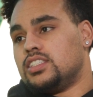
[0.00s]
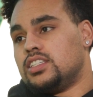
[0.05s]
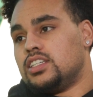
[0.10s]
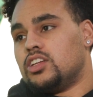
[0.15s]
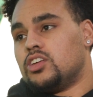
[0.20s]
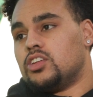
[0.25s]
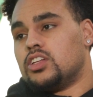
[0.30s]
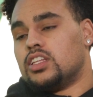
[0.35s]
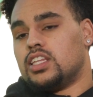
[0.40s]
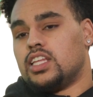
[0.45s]
you
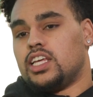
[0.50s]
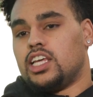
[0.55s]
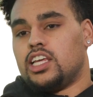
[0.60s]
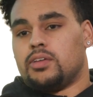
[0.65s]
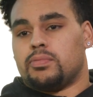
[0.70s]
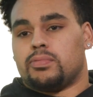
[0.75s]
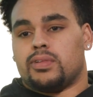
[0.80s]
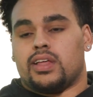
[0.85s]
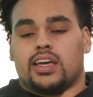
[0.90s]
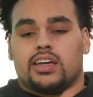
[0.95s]
know, in the
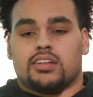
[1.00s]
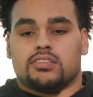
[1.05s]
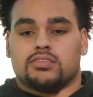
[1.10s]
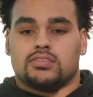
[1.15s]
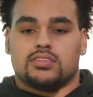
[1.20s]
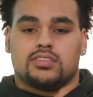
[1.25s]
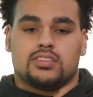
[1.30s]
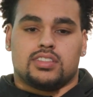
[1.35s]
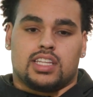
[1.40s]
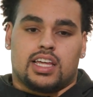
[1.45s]
league, playing
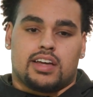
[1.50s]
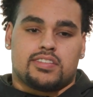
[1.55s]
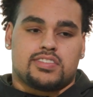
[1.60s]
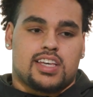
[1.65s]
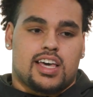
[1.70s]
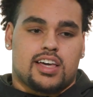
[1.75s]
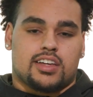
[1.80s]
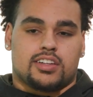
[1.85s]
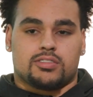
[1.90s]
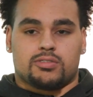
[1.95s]
left
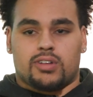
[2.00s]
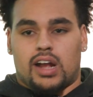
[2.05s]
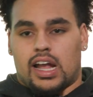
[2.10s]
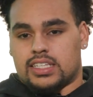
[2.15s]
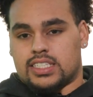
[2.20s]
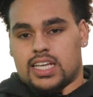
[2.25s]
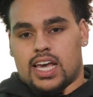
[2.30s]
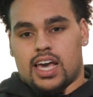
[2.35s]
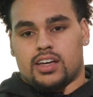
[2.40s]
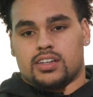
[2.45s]
tackle, right
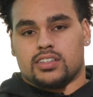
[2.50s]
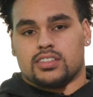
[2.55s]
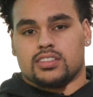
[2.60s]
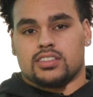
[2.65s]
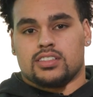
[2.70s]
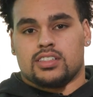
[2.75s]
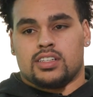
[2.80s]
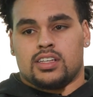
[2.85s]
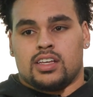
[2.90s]
tackle.